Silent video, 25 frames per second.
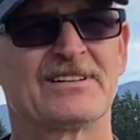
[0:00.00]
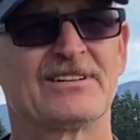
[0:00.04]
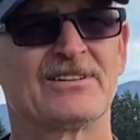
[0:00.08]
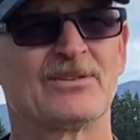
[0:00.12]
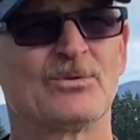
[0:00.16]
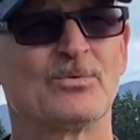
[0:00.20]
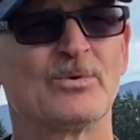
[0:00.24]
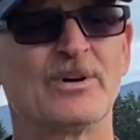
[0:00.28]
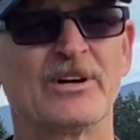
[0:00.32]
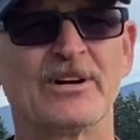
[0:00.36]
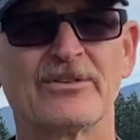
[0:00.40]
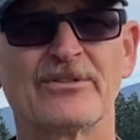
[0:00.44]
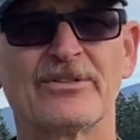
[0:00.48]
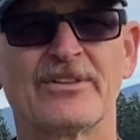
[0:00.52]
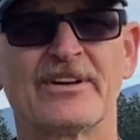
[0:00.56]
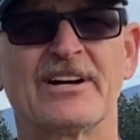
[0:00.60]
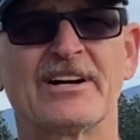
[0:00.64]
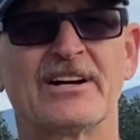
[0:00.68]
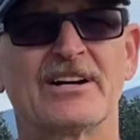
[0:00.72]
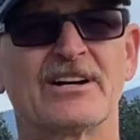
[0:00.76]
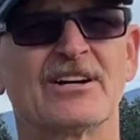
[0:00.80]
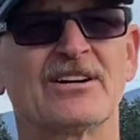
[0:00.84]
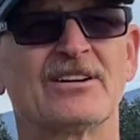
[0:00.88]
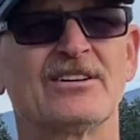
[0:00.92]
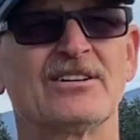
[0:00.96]
we're
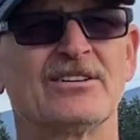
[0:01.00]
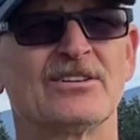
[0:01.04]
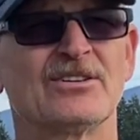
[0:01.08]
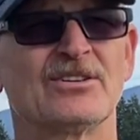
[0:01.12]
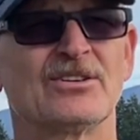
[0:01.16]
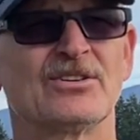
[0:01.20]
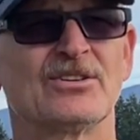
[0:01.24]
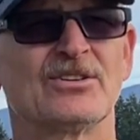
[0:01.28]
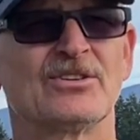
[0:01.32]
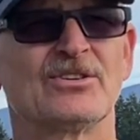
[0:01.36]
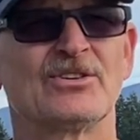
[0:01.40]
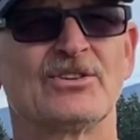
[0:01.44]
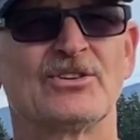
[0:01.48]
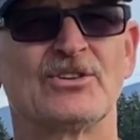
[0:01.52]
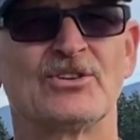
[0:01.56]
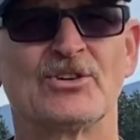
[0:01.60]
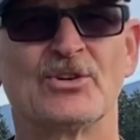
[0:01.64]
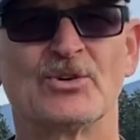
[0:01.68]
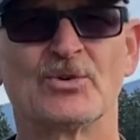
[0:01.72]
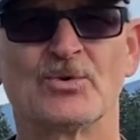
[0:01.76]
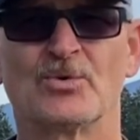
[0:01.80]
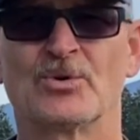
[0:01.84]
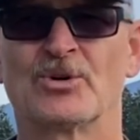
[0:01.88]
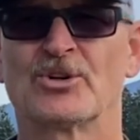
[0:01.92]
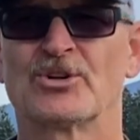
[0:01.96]
there to
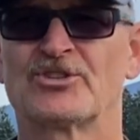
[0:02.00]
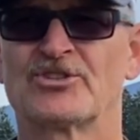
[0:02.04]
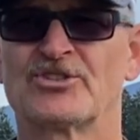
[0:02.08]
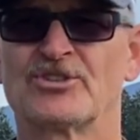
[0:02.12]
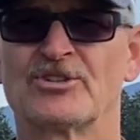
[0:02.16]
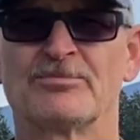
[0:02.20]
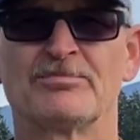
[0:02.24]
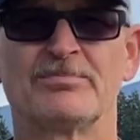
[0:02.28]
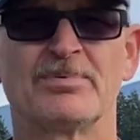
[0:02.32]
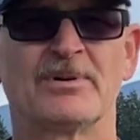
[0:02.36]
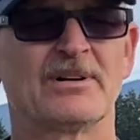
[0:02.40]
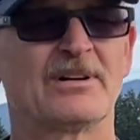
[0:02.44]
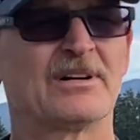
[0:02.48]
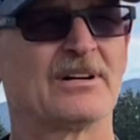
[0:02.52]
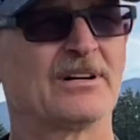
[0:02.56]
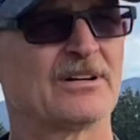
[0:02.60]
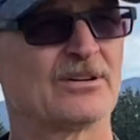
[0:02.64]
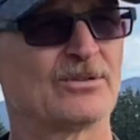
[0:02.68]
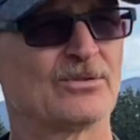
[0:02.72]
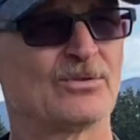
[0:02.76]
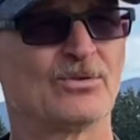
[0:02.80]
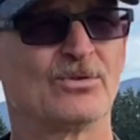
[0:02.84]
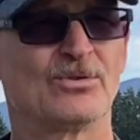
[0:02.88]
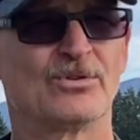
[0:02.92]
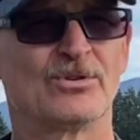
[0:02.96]
worship our
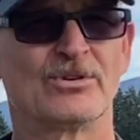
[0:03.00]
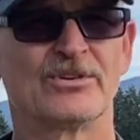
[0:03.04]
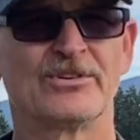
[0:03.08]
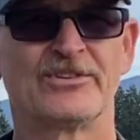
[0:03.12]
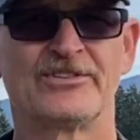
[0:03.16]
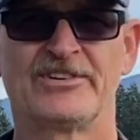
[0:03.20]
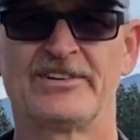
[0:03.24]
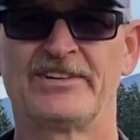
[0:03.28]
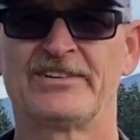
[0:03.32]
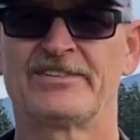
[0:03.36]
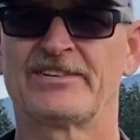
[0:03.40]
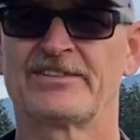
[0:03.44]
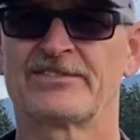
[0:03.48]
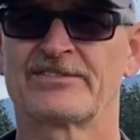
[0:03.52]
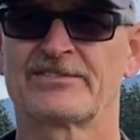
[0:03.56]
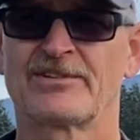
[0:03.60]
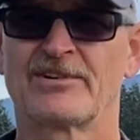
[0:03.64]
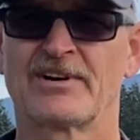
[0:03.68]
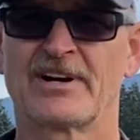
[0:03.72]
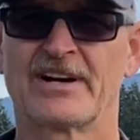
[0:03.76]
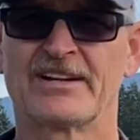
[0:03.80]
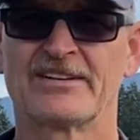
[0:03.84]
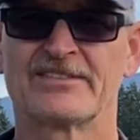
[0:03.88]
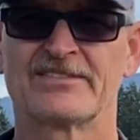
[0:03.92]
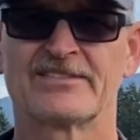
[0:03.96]
Lord Jesus
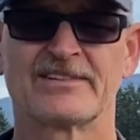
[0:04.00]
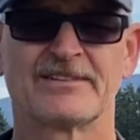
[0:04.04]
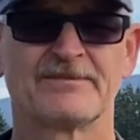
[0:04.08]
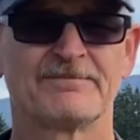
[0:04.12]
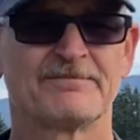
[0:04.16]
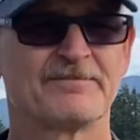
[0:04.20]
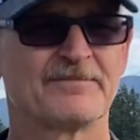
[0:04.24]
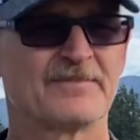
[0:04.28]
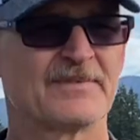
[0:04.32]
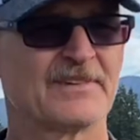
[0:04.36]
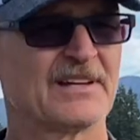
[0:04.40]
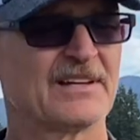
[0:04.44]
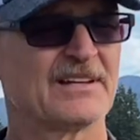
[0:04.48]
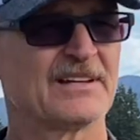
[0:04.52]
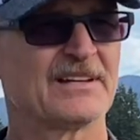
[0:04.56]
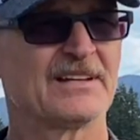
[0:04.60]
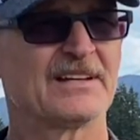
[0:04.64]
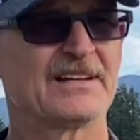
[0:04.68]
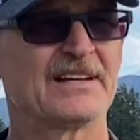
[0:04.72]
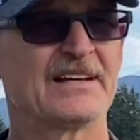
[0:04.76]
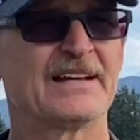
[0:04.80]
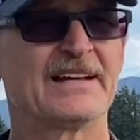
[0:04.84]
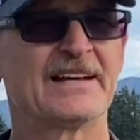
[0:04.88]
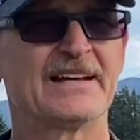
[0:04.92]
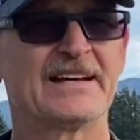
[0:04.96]
Christ.
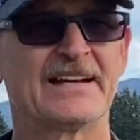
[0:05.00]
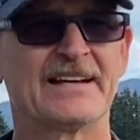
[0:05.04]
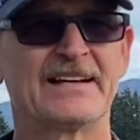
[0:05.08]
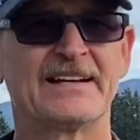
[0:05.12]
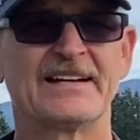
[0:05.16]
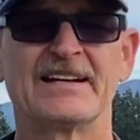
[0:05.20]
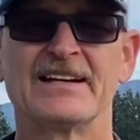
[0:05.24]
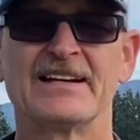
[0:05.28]
And